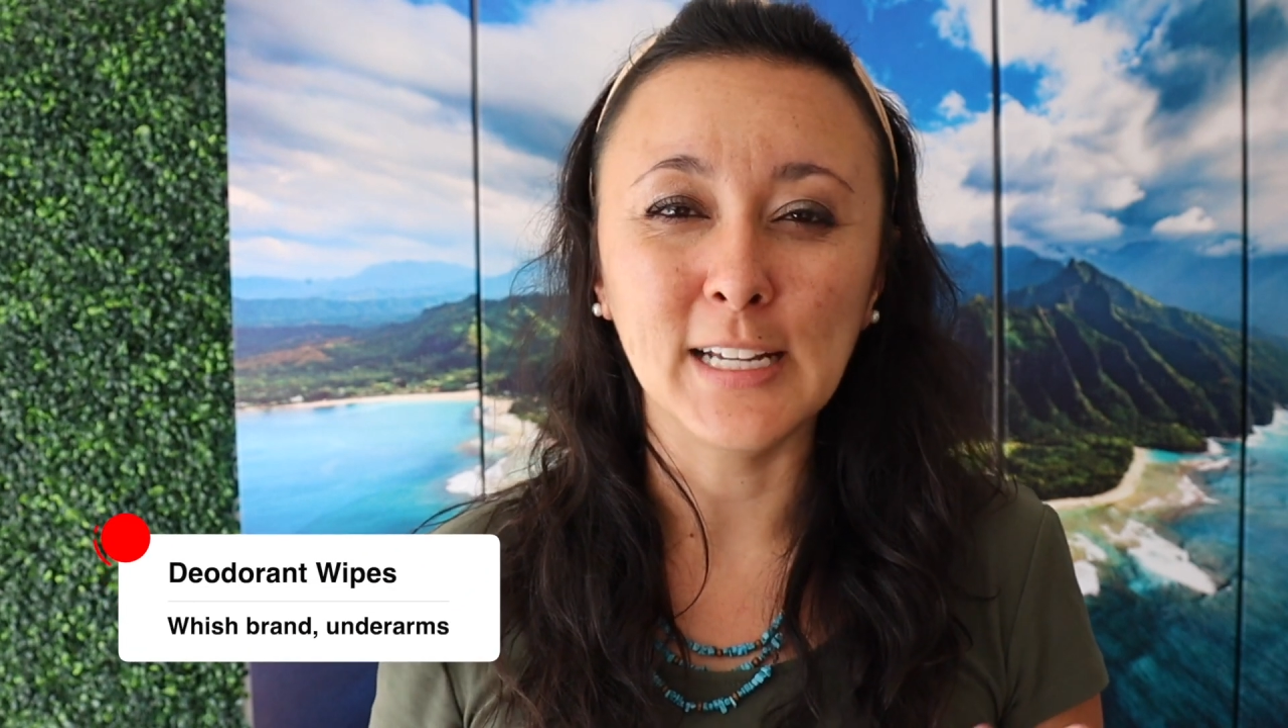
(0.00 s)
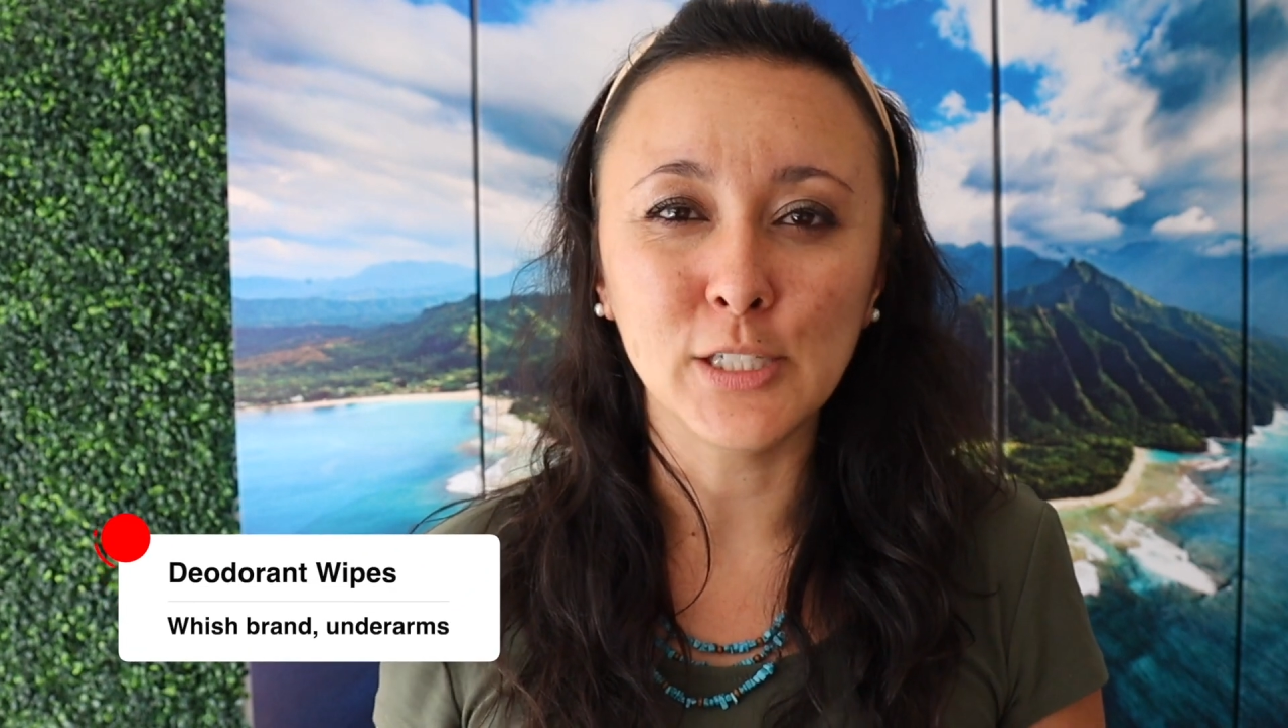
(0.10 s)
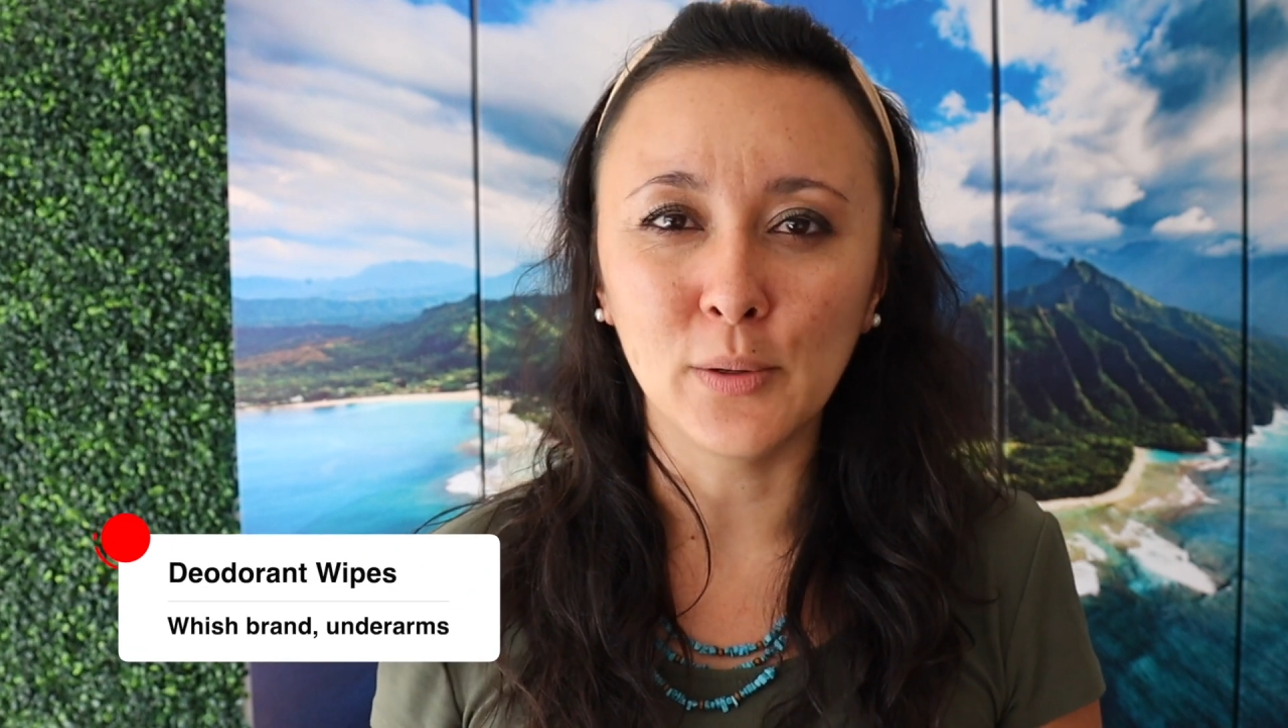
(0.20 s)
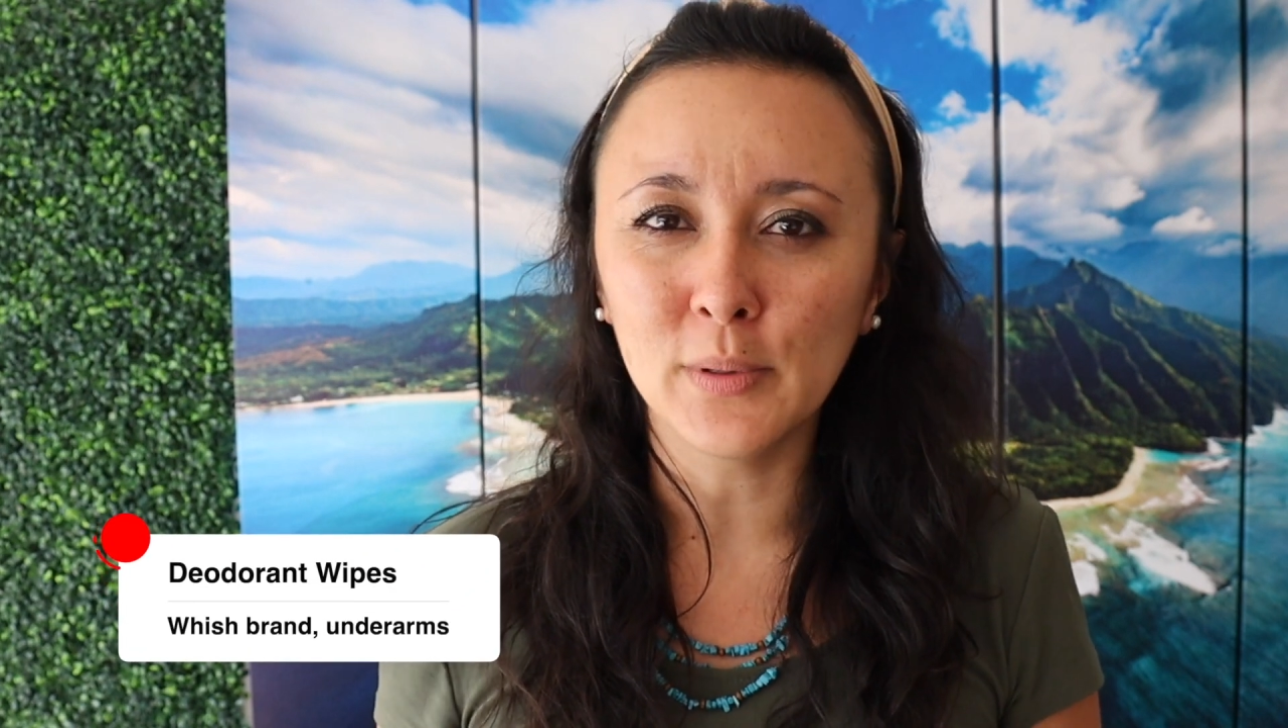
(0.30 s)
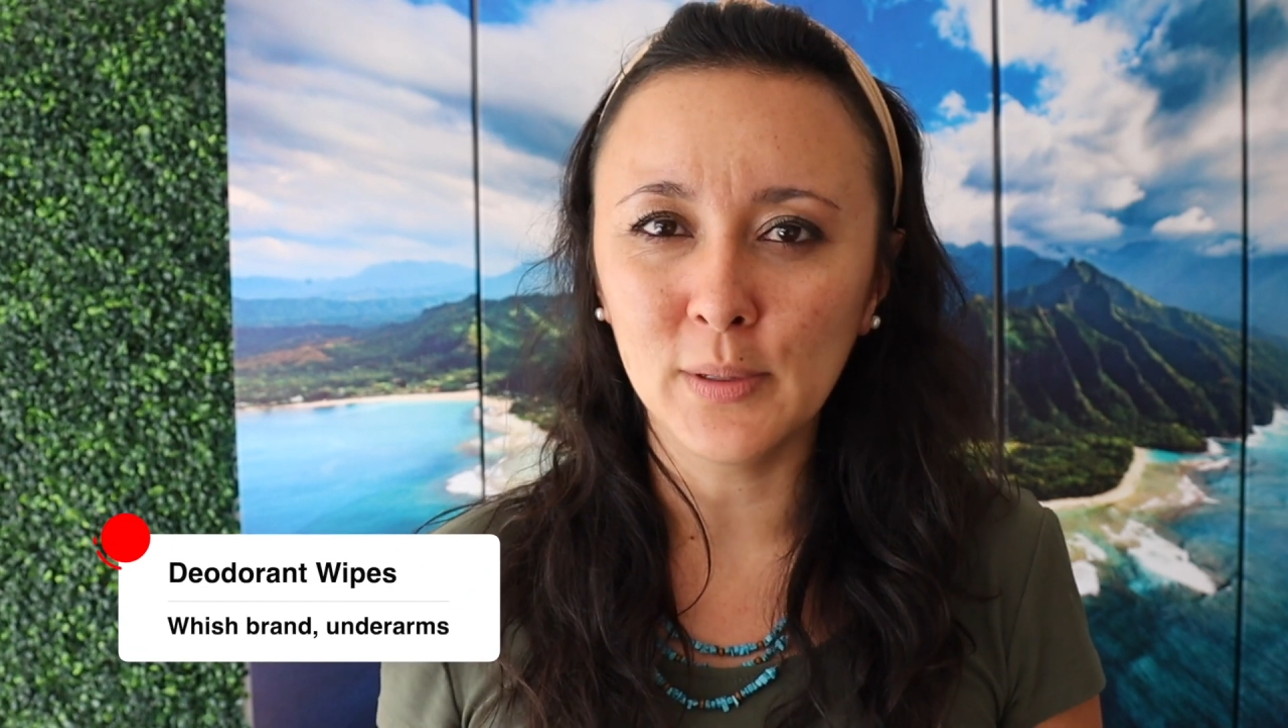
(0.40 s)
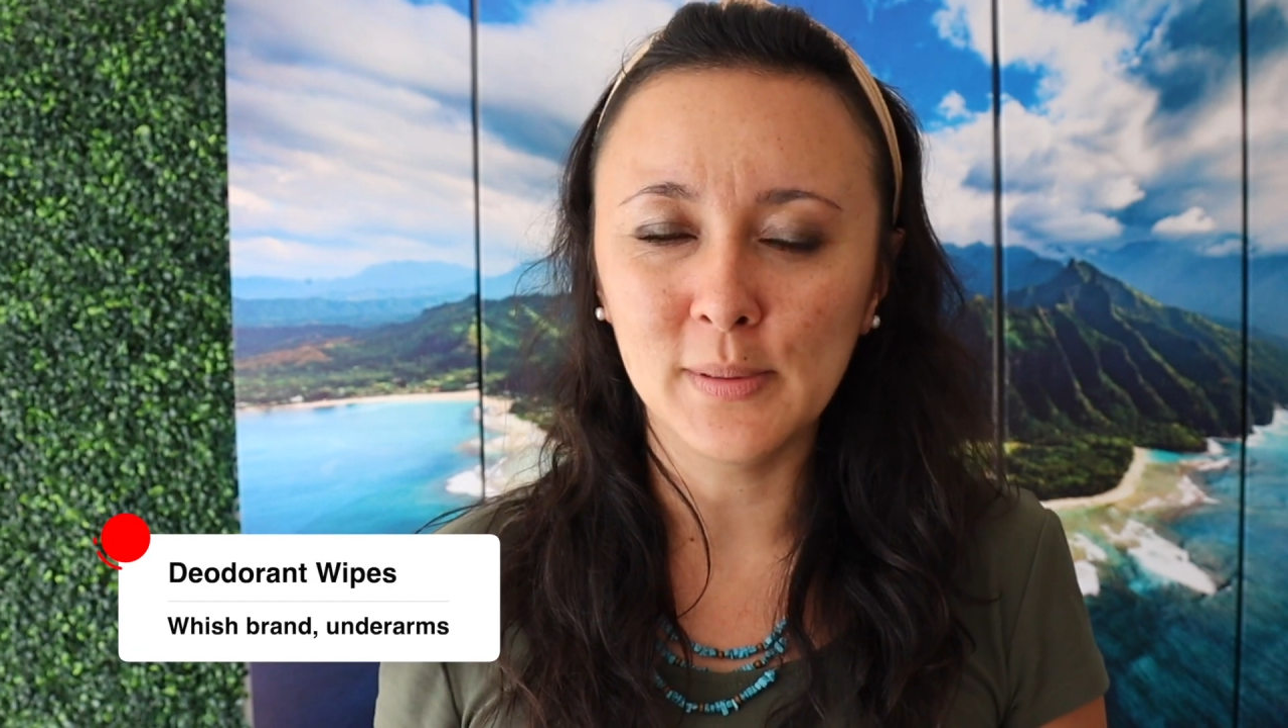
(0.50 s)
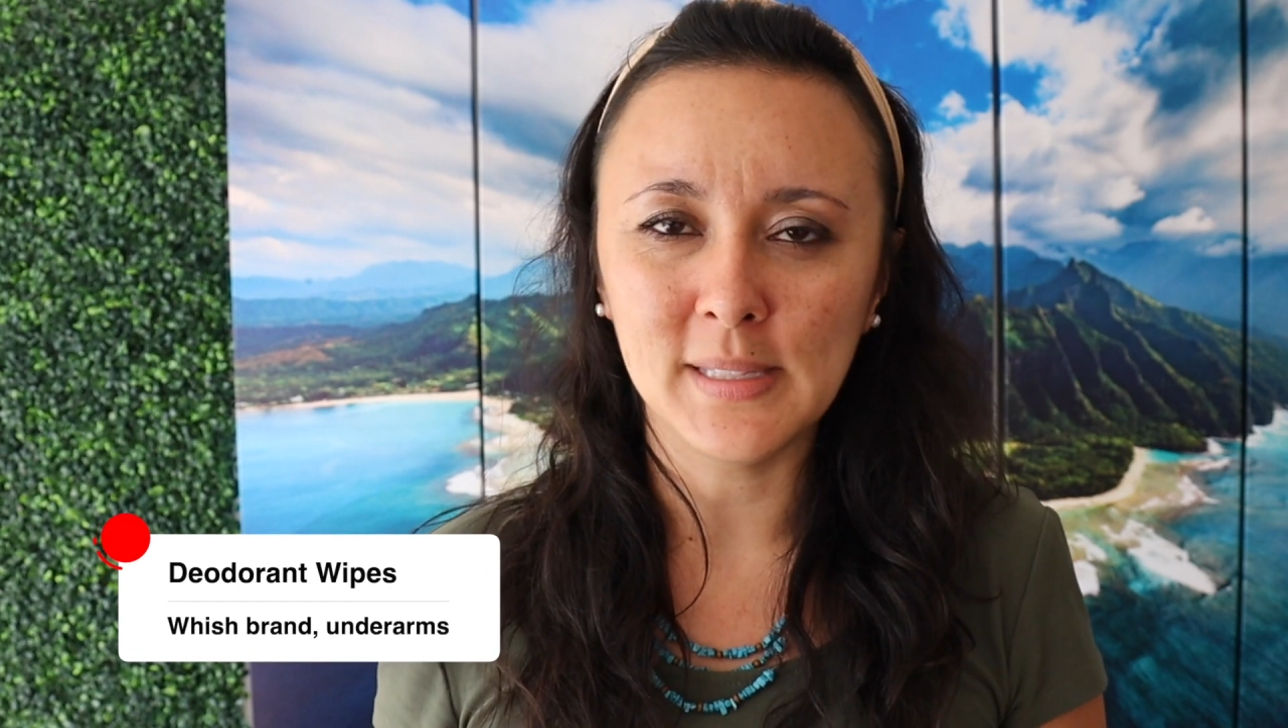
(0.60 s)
don't use